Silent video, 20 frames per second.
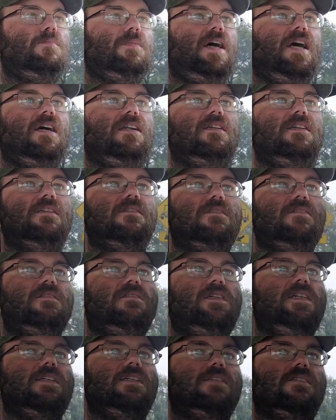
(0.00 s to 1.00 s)
madness.
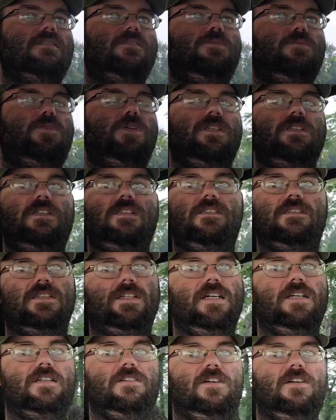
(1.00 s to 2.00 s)
Like, we're in this
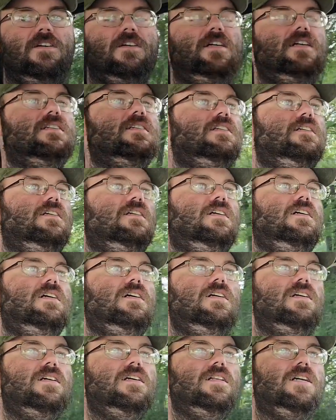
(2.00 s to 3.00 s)
together, all right?
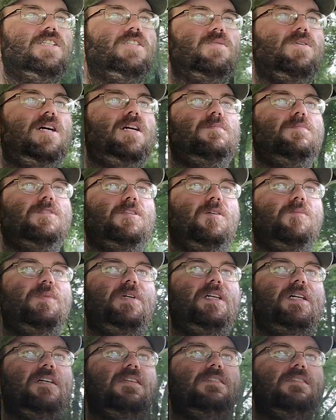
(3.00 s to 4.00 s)
That's why I'm so
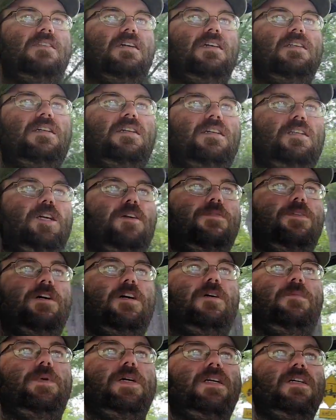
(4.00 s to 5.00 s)
big on saying that I love
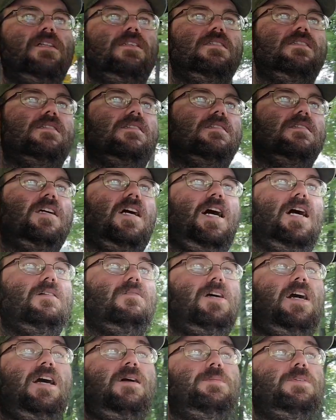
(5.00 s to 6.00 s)
y'all, because
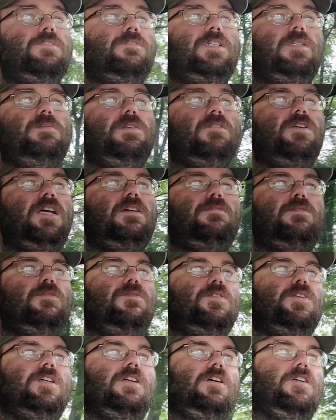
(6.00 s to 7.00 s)
I'm extremely grateful
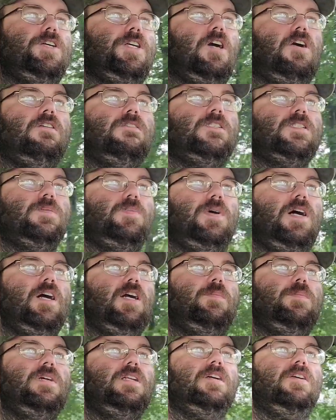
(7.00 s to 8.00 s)
for y'all. Y'all
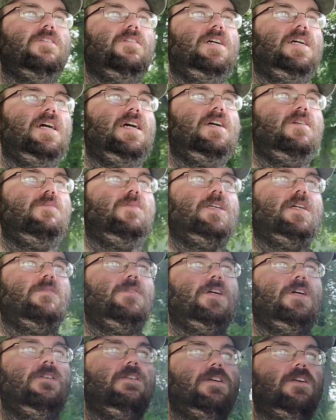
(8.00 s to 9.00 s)
inspire me to create. Whenever
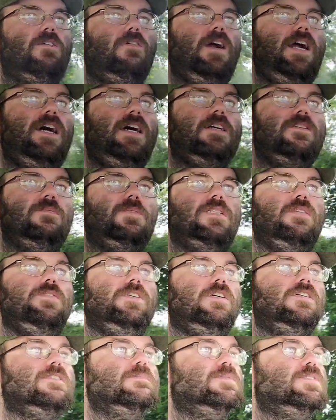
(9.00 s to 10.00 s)
y'all interact, whenever
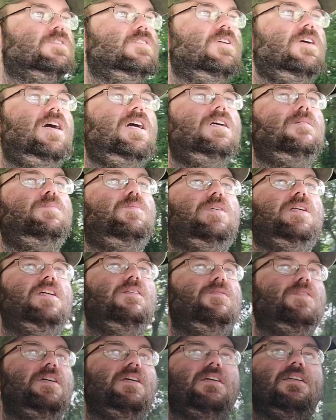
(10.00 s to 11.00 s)
y'all subscribe,
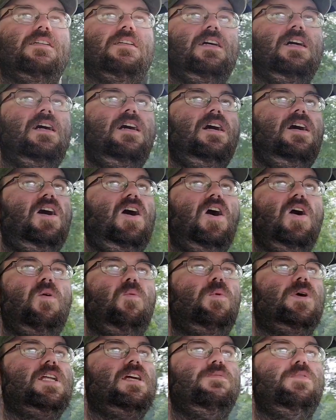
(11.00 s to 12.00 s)
whenever
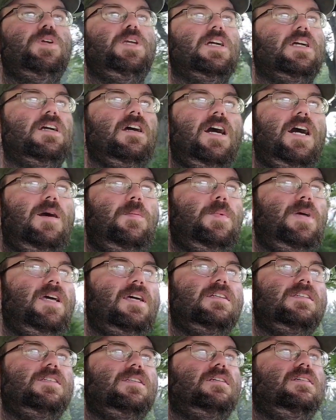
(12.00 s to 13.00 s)
you
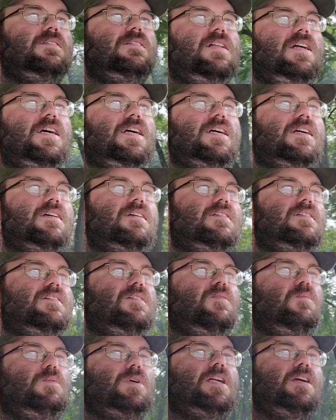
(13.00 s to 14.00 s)
comment, like
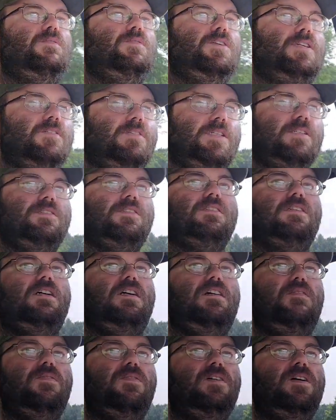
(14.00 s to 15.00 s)
whenever you do
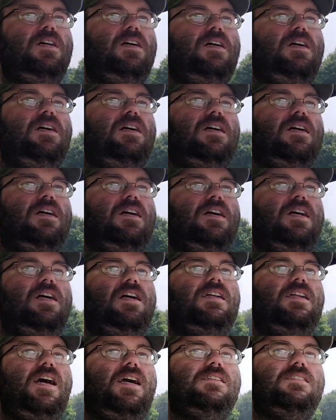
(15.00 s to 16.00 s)
stuff,
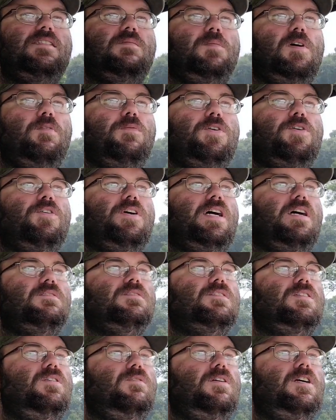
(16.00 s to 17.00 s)
and I see my view
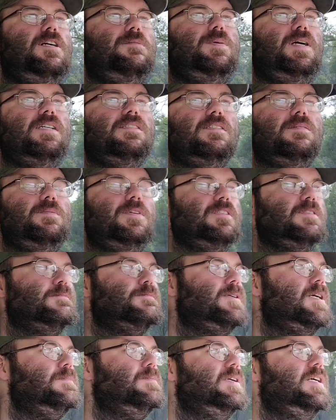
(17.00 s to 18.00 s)
counts go up, I see my
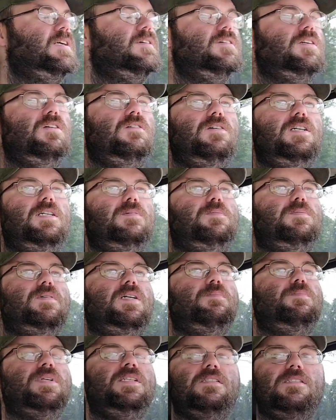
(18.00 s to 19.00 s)
subscriber count go up,
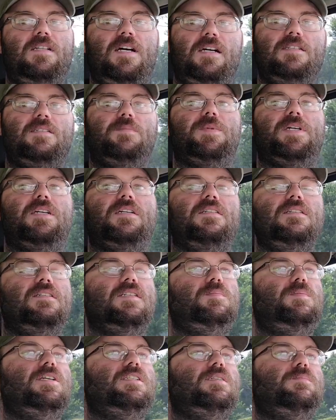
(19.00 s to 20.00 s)
it means a lot to me.
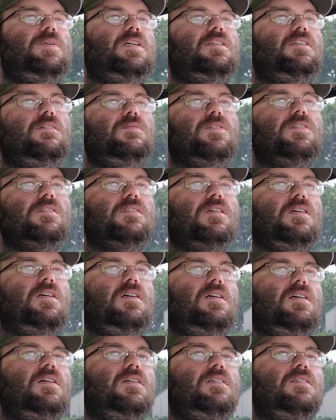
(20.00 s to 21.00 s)
It makes a big difference.
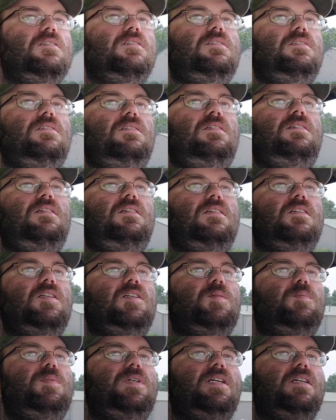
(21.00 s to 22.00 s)

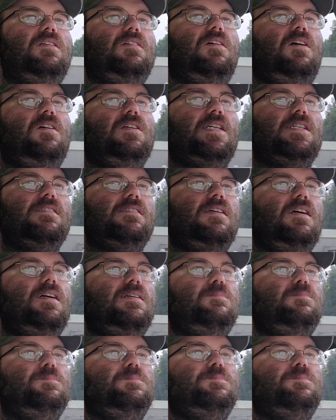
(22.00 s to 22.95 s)
But all that aside,